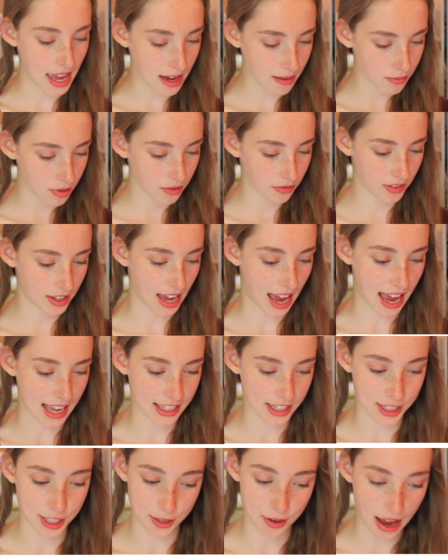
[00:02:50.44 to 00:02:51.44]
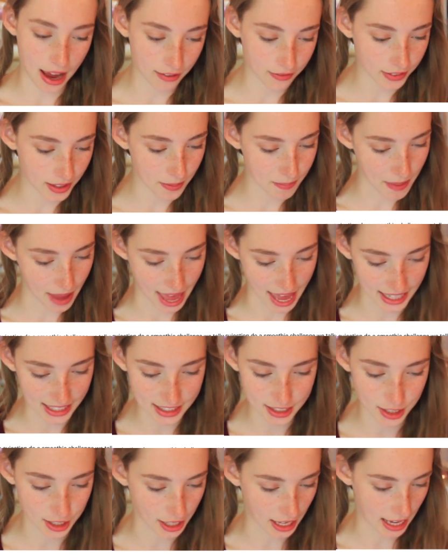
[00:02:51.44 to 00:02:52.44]
Amber V asked, do you have any
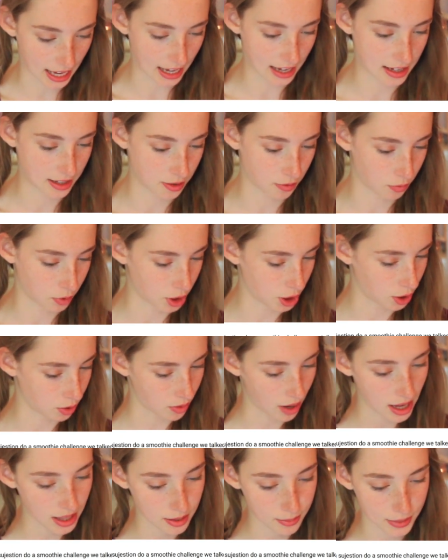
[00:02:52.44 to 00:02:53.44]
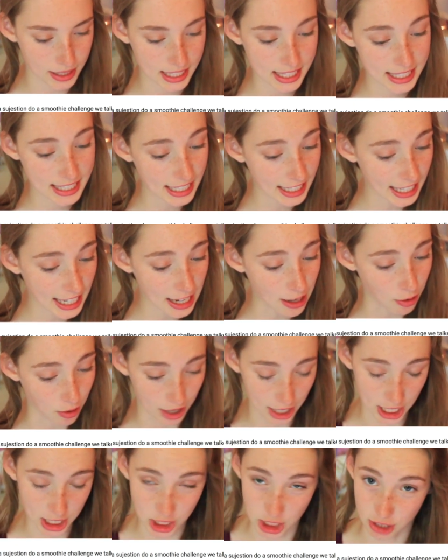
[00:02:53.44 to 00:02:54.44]
pets and would you rather be sticky
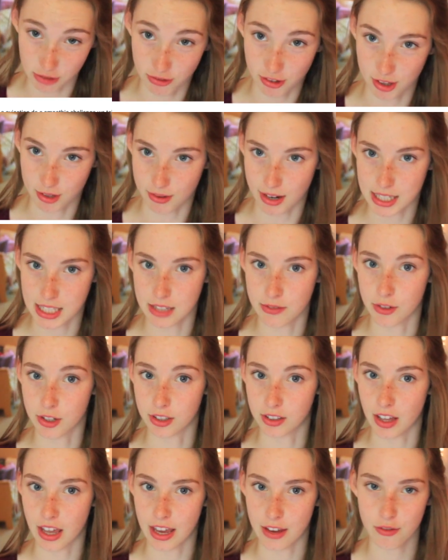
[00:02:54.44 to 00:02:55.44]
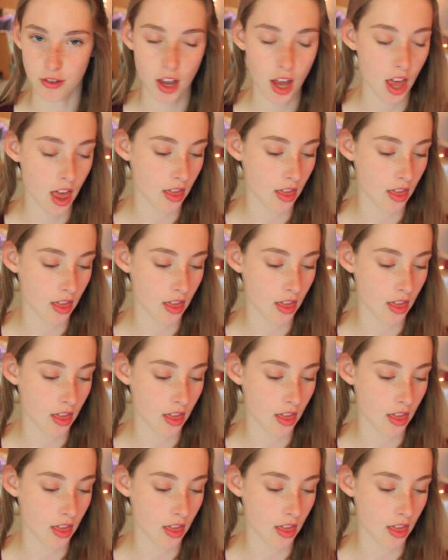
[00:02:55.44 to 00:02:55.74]
or itchy for the rest of your life?